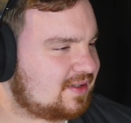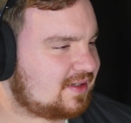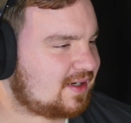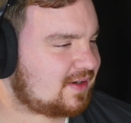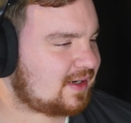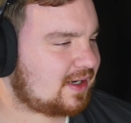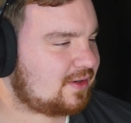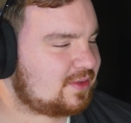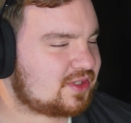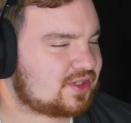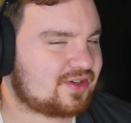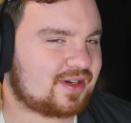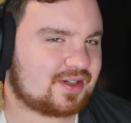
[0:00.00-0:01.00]
always
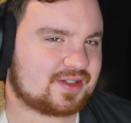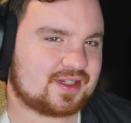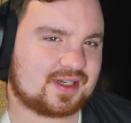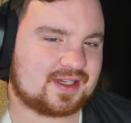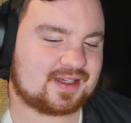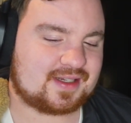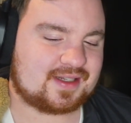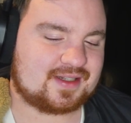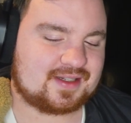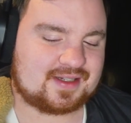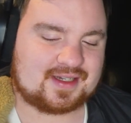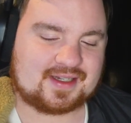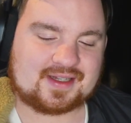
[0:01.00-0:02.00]
struggle to, like,
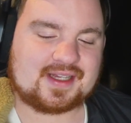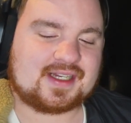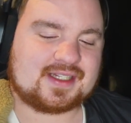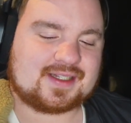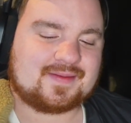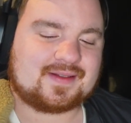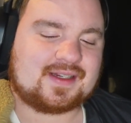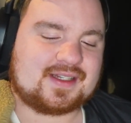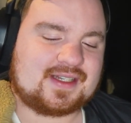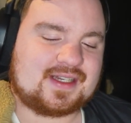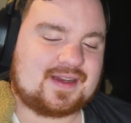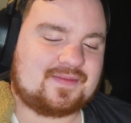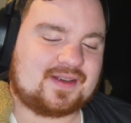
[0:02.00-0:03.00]
think of something to
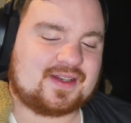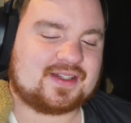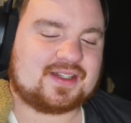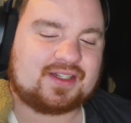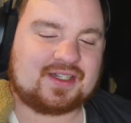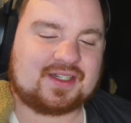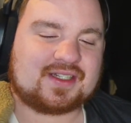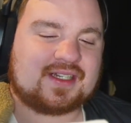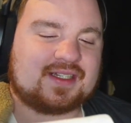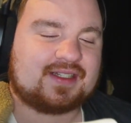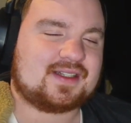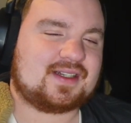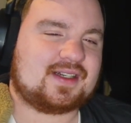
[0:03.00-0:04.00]
say because it's just us,